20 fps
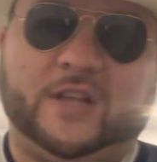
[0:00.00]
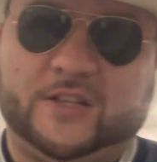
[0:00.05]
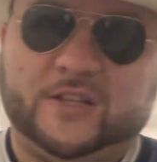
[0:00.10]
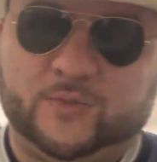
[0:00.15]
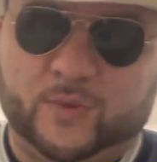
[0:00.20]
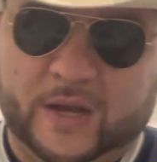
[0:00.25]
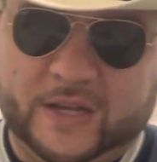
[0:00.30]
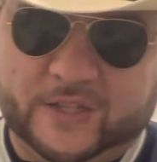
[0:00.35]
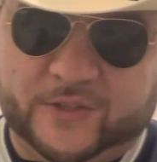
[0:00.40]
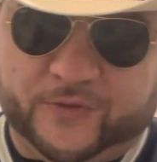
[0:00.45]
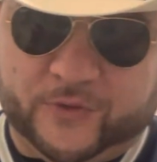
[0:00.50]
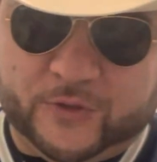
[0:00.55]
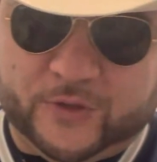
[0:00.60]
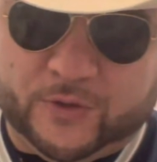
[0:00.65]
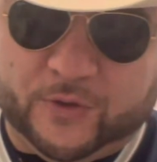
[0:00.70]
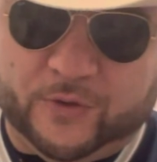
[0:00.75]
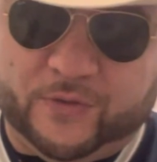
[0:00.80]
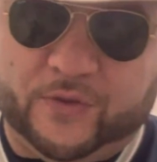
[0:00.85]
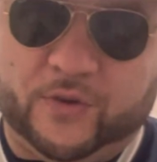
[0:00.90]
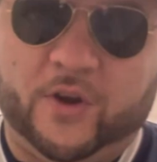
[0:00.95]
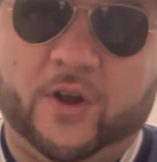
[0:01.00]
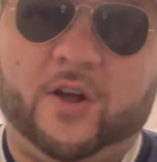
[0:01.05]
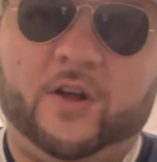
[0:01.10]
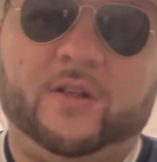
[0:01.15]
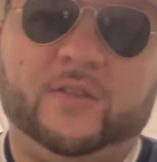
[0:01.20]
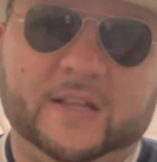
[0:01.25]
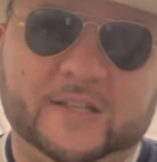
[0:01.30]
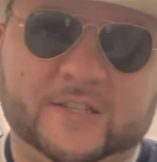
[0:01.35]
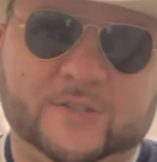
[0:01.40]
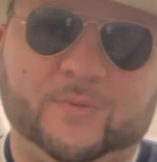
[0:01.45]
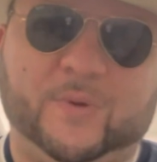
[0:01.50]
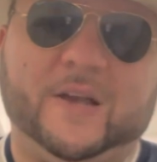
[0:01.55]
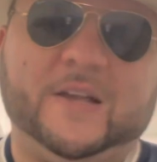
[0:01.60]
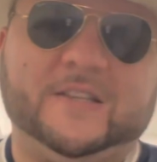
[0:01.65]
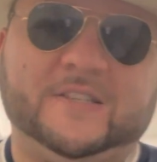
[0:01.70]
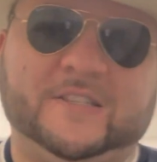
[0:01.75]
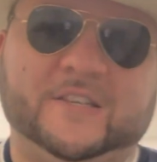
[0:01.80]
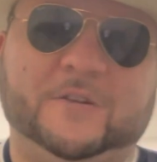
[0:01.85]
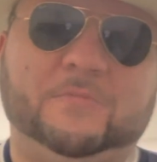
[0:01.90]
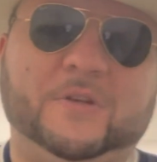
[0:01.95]
That's why he's first overall. That's why
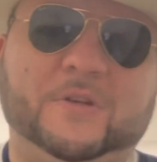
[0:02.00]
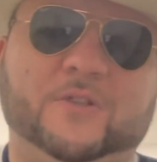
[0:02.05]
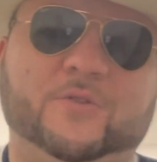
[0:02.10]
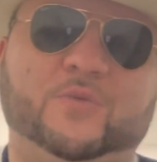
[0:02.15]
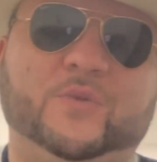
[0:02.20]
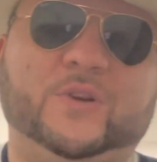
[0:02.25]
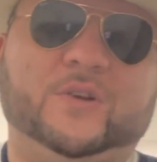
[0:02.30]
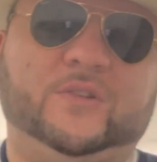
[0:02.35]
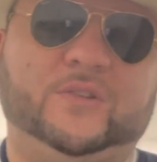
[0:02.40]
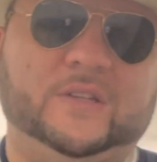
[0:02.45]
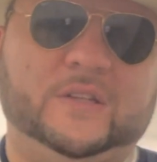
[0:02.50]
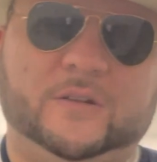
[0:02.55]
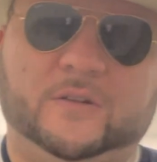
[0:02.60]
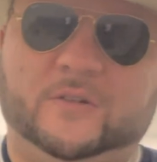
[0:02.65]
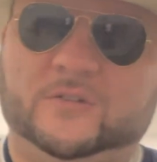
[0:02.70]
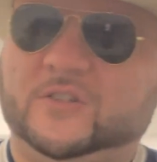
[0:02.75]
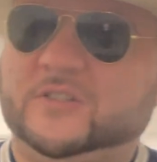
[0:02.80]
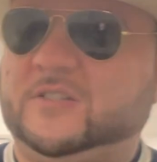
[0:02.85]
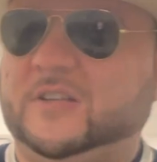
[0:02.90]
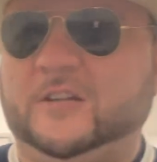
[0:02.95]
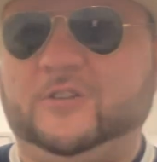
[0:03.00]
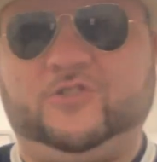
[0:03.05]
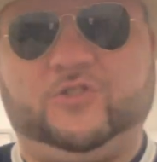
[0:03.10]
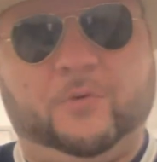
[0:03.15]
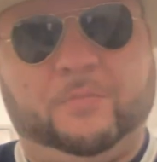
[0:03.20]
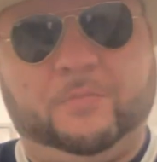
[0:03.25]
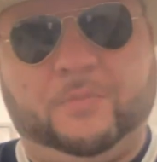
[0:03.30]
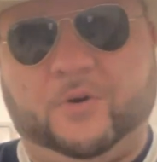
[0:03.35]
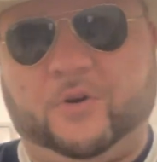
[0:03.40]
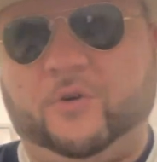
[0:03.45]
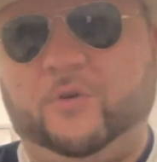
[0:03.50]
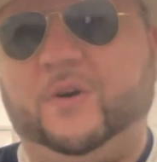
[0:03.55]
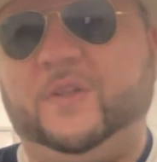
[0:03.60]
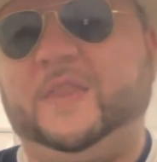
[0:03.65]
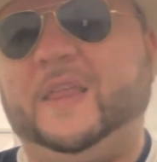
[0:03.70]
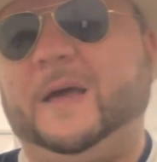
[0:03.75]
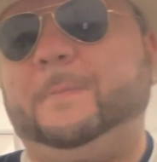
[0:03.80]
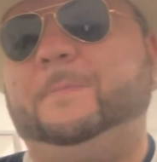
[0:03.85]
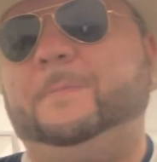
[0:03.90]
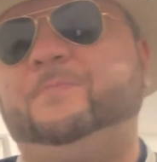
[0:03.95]
he's going to be the real deal, just like Joe Burrow
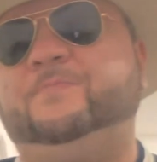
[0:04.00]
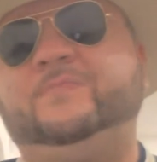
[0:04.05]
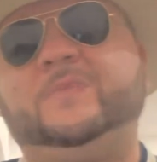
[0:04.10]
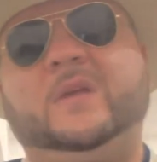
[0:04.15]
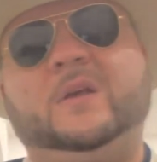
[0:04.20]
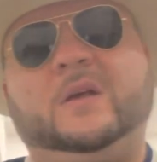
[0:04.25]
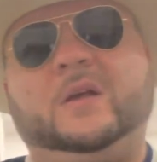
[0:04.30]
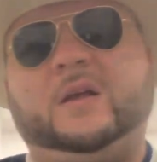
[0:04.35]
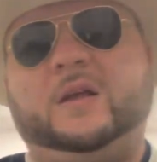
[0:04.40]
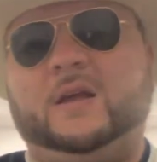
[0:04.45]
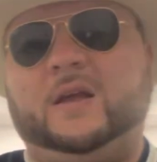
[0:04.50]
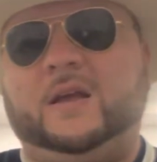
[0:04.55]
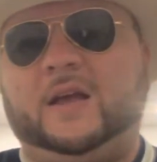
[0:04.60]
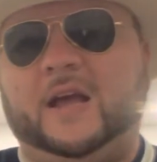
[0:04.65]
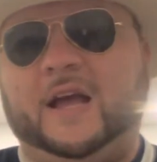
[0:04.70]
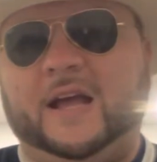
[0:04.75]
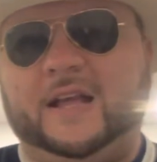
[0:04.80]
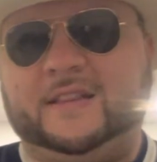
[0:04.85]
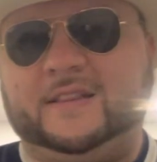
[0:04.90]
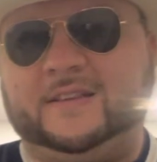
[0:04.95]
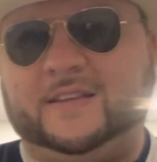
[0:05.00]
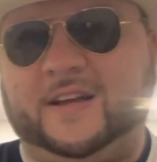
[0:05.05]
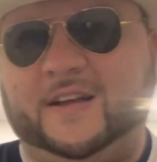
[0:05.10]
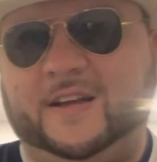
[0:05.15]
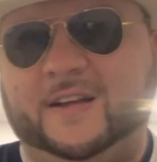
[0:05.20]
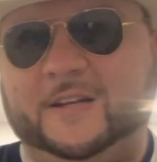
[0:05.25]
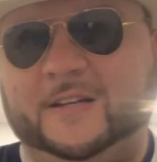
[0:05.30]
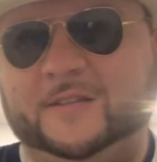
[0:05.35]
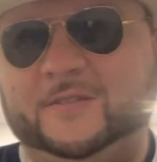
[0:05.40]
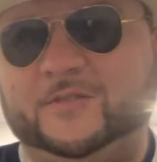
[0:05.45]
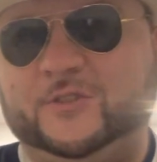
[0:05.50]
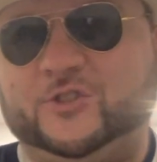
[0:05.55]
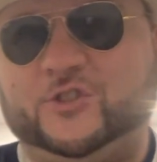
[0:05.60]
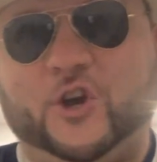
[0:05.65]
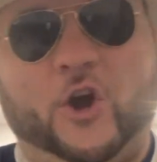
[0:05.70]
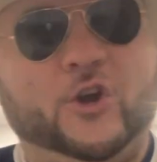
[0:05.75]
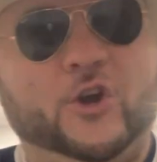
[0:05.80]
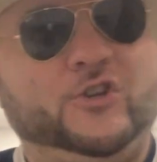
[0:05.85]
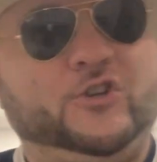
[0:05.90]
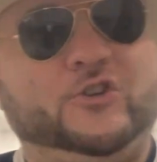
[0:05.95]
and them. And the
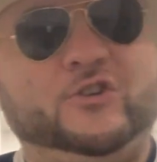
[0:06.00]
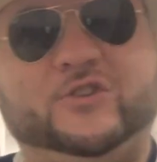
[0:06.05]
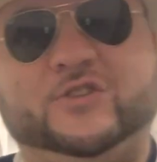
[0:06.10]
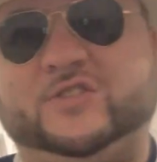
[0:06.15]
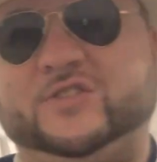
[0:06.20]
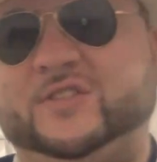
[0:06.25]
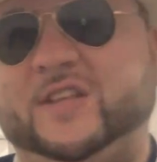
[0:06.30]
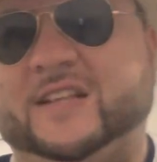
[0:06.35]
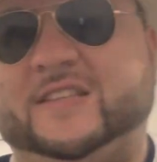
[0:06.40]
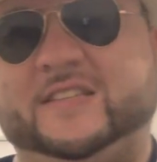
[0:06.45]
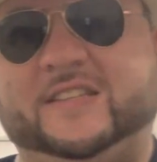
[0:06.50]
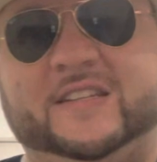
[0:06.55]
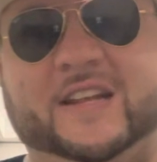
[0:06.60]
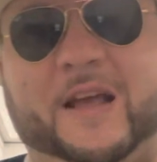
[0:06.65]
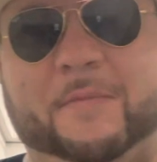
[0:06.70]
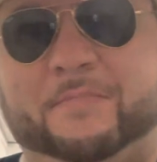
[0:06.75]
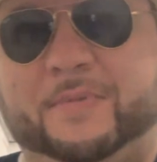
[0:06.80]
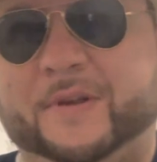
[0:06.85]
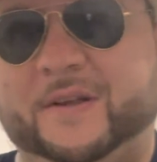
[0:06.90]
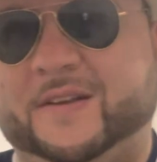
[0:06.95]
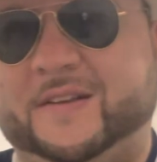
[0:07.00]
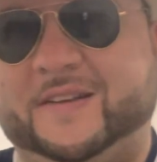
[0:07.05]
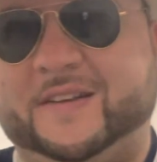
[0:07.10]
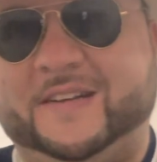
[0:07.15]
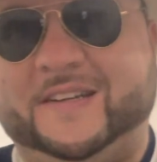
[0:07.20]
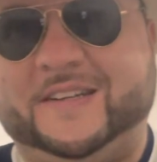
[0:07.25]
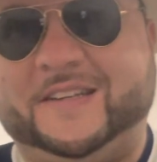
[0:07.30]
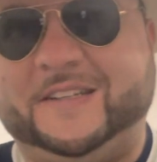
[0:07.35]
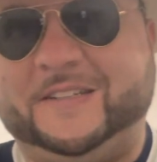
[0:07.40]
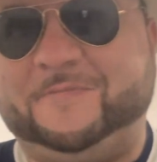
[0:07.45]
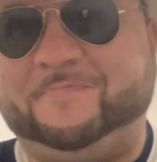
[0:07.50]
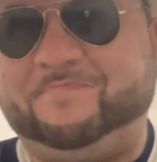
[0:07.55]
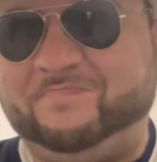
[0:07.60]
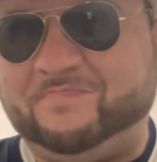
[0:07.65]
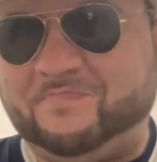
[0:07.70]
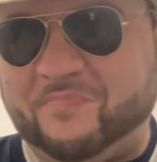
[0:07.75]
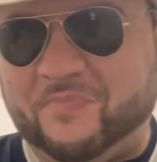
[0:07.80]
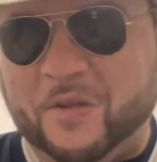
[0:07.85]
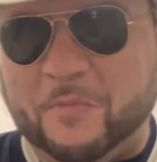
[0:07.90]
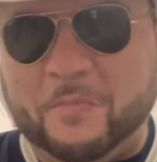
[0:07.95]
Chargers, that's an epic
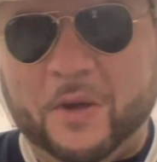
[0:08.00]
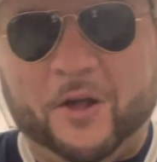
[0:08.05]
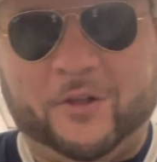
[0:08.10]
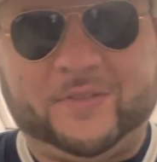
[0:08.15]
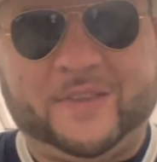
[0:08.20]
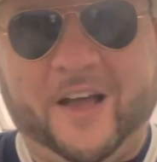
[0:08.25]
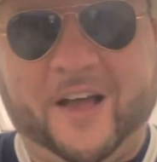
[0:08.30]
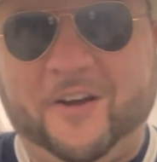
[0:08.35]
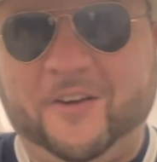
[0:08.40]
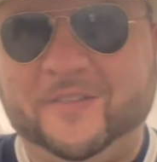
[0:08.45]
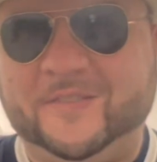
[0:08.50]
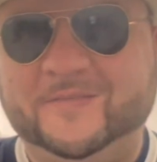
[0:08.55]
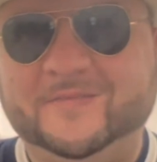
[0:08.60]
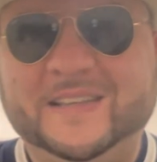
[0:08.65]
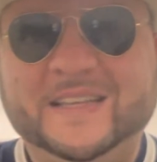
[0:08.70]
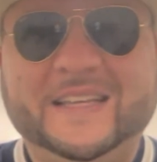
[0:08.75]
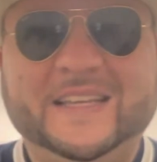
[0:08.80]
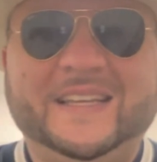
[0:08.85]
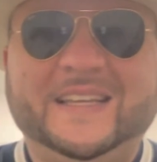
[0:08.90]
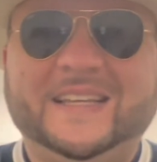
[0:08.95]
meltdown.